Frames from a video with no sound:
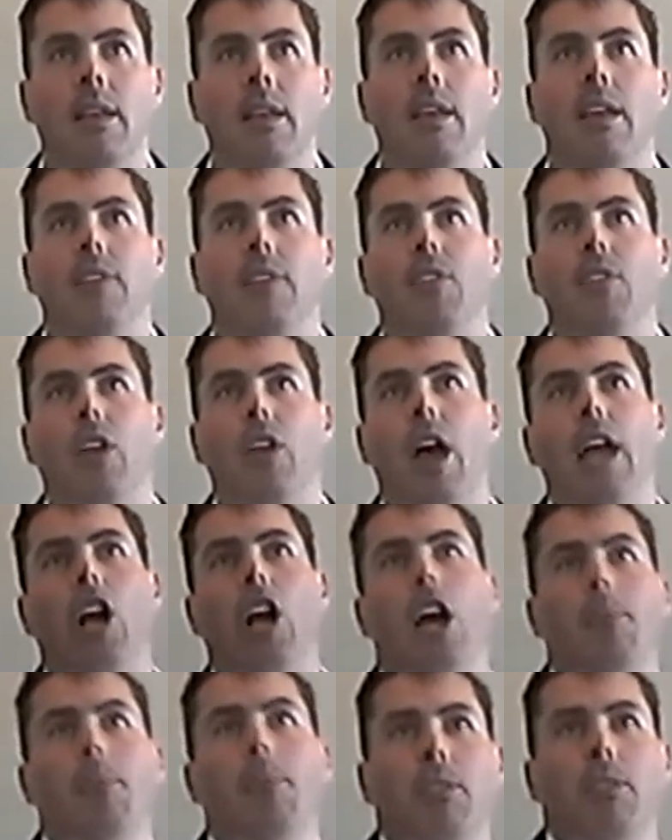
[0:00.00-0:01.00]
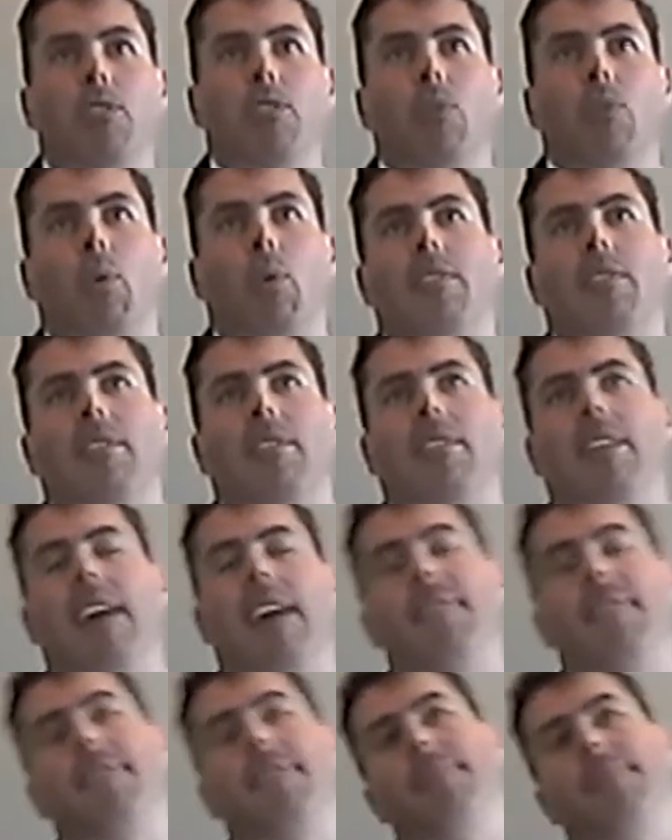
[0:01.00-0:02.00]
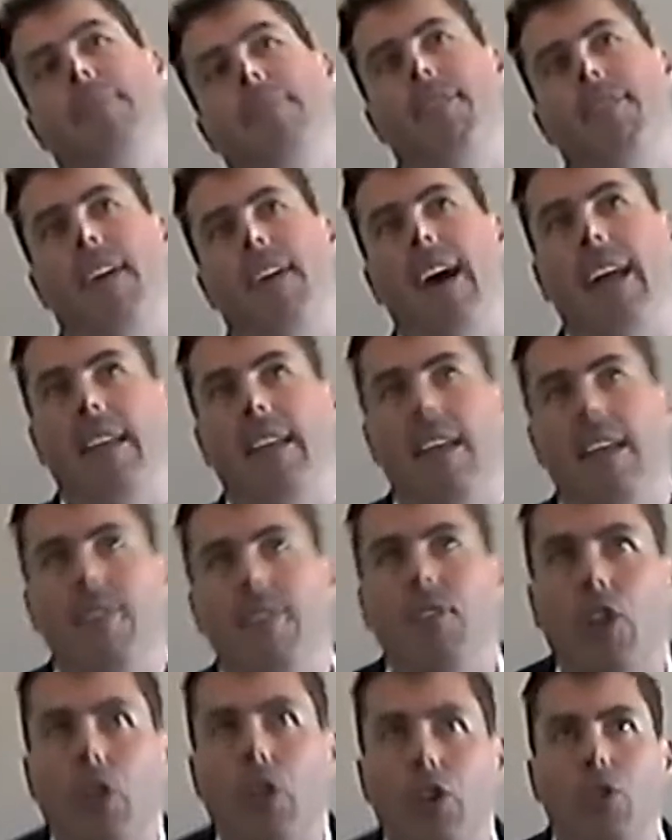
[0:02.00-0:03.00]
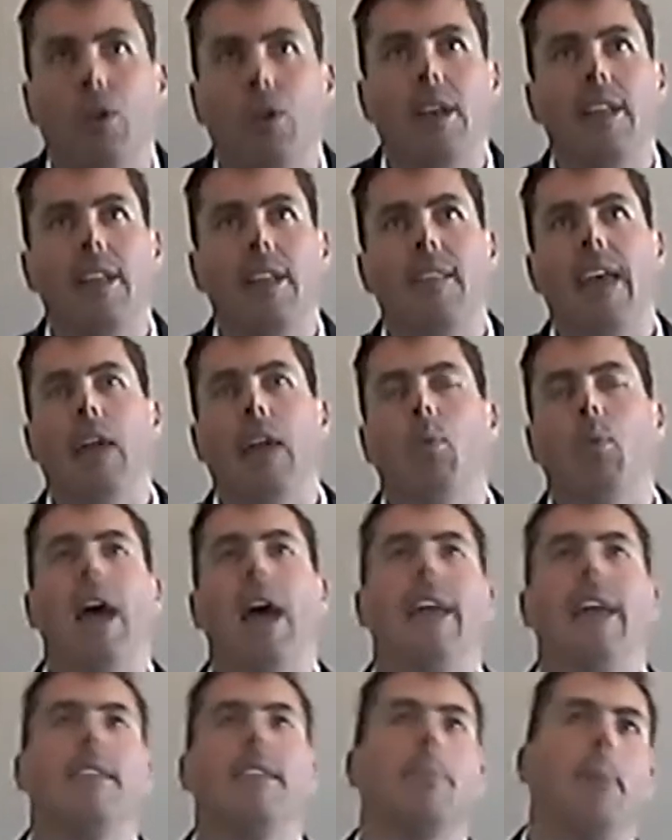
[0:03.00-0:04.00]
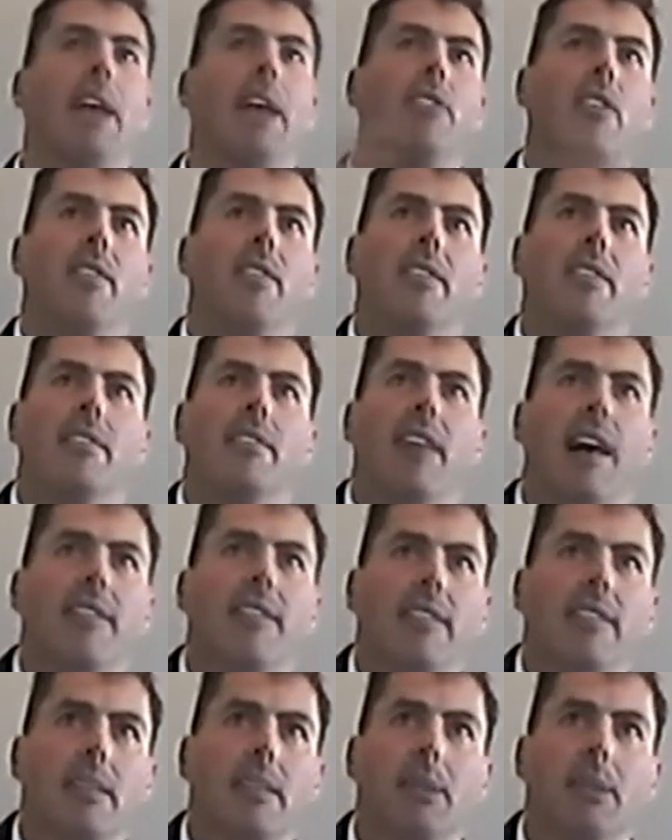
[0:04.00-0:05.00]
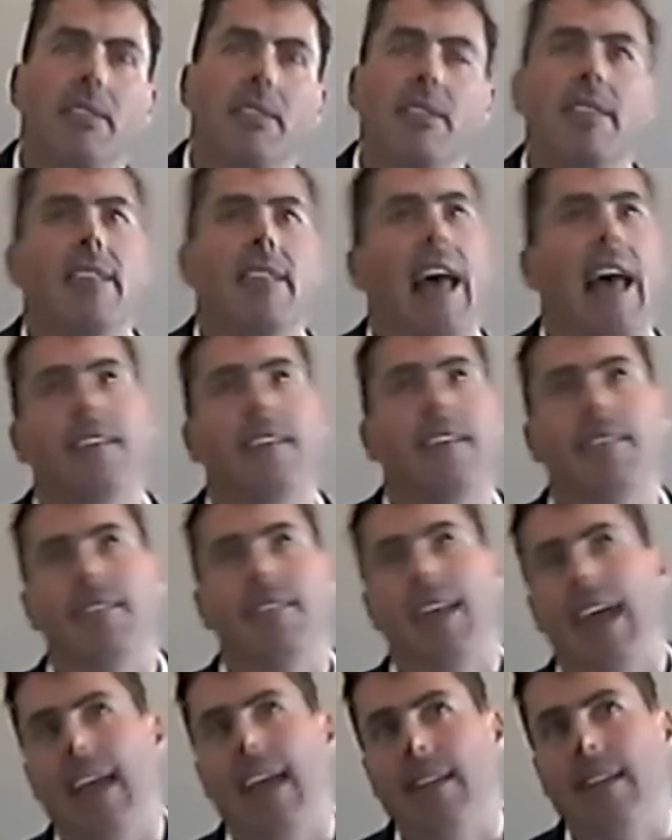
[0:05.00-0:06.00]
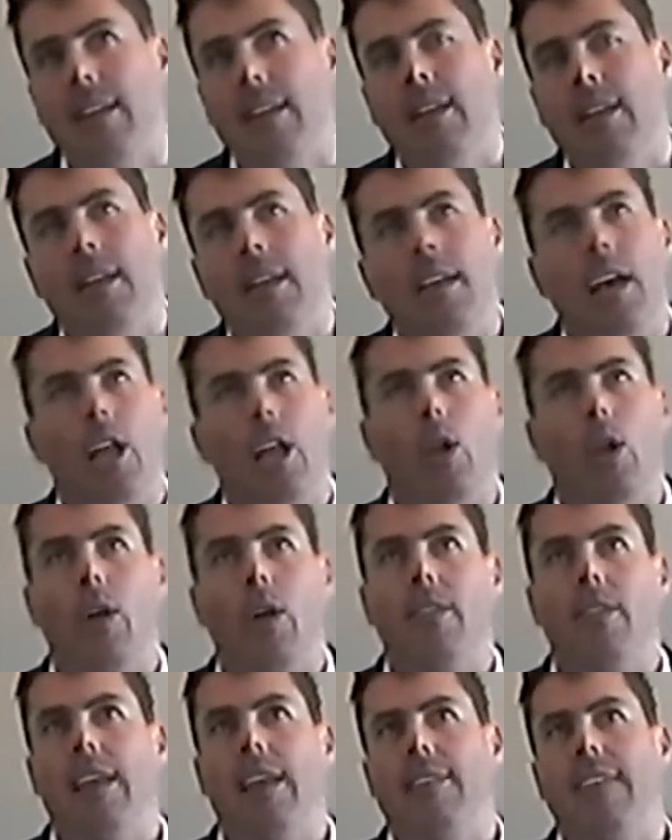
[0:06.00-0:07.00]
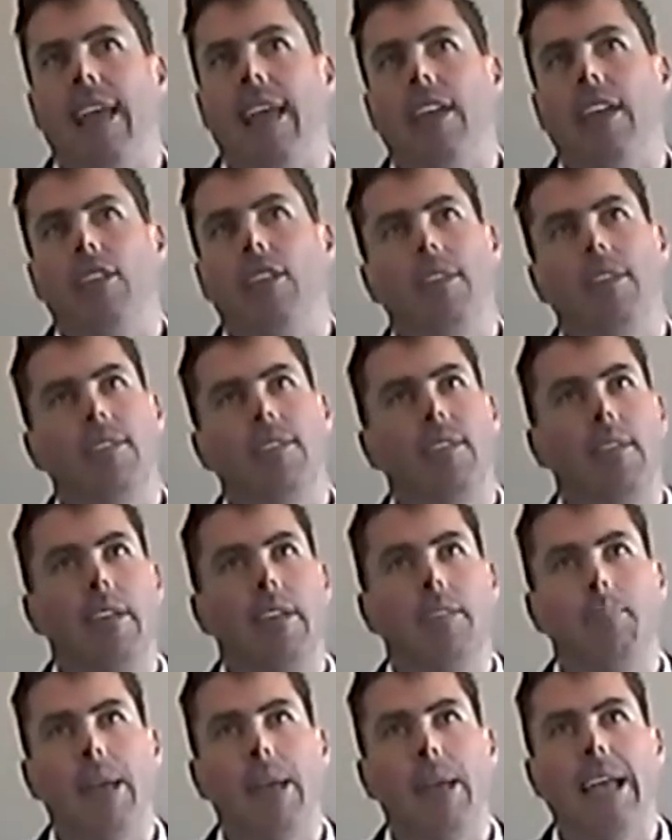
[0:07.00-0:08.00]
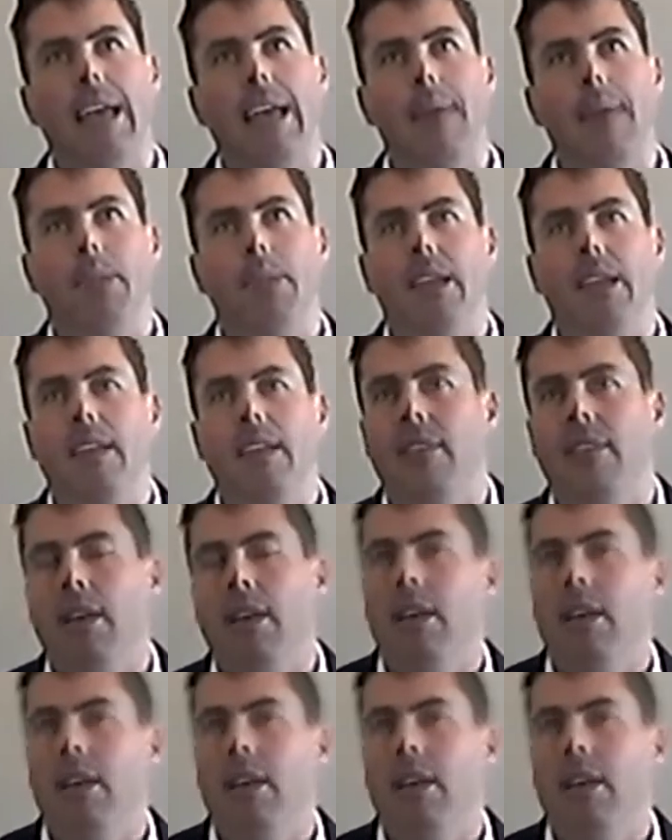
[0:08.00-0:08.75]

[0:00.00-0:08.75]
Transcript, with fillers: If you're going open source and stuff, fine. If you can do it in that way, it depends on the size of the business. Understand, a lot of the executives in these big companies,